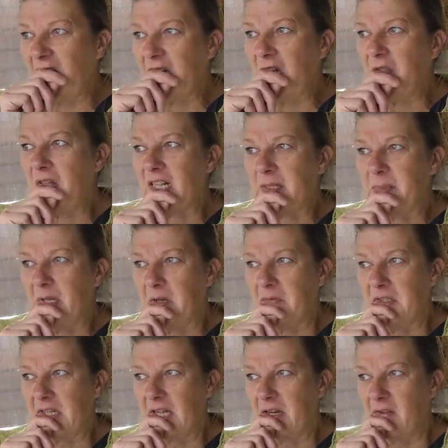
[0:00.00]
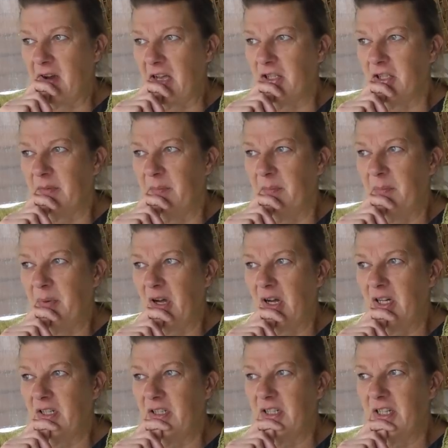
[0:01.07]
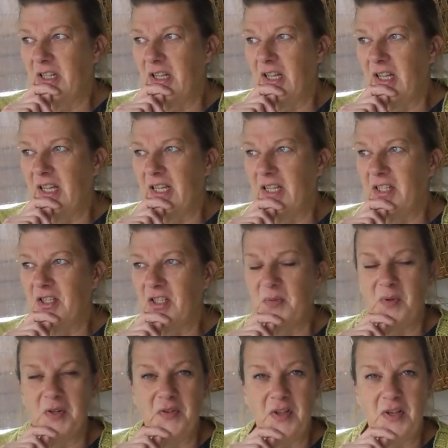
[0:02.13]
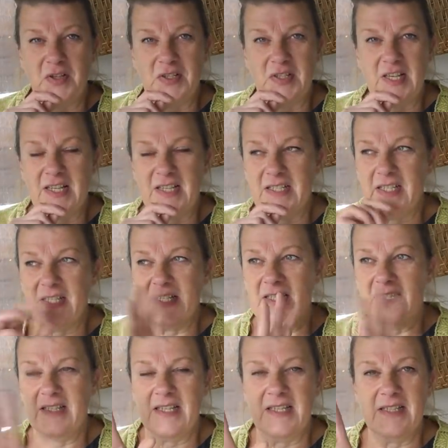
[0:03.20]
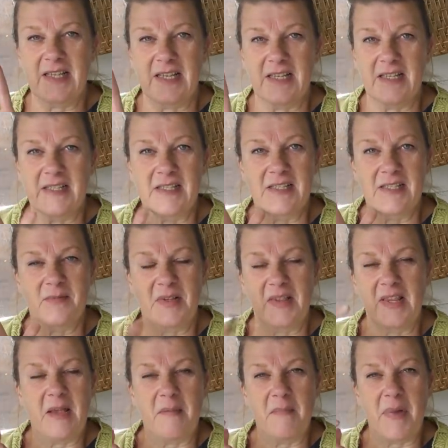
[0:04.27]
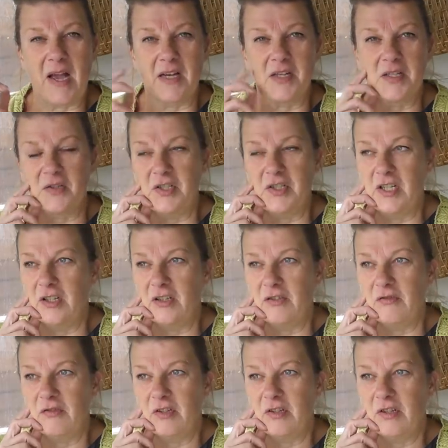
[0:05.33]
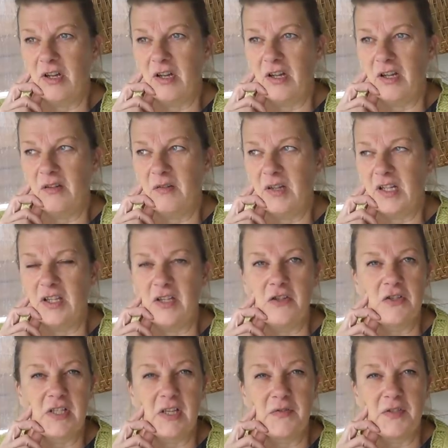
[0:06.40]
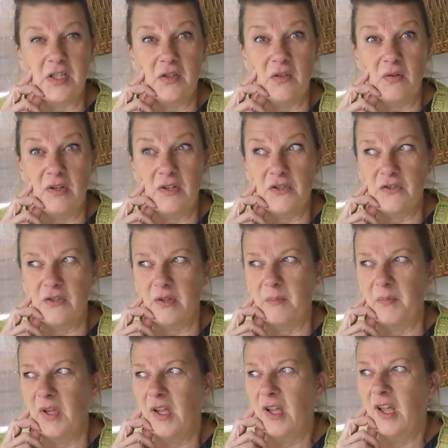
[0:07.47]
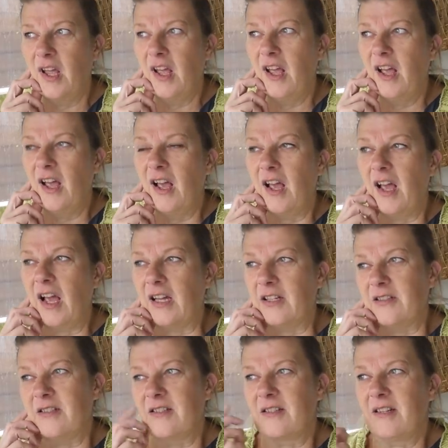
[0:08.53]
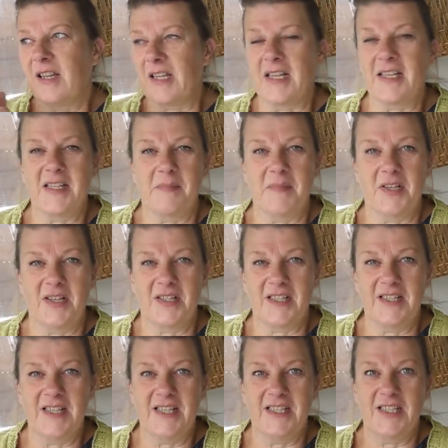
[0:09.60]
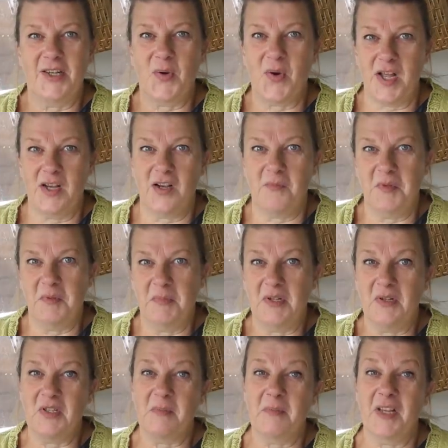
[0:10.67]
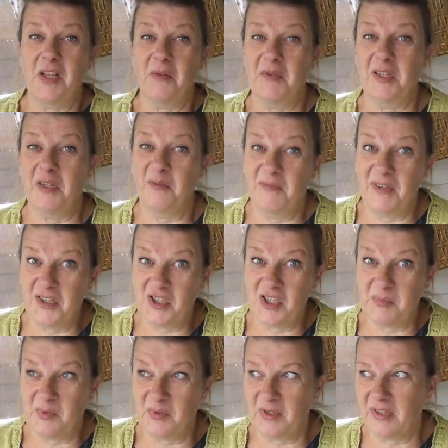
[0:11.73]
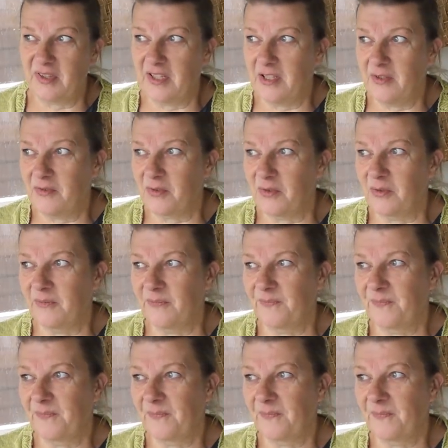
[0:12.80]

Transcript: know that's a bit of a digression, but it's just one of those things. These things, when they impact on you, I think you just have to acknowledge them. And like I said, because I need to crack on with building my own little vegetable cathedral,